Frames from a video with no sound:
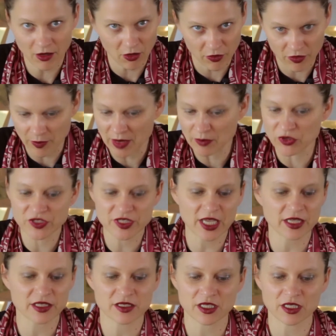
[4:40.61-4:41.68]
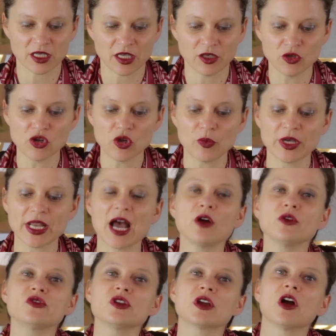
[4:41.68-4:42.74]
all the member states in Europe on how to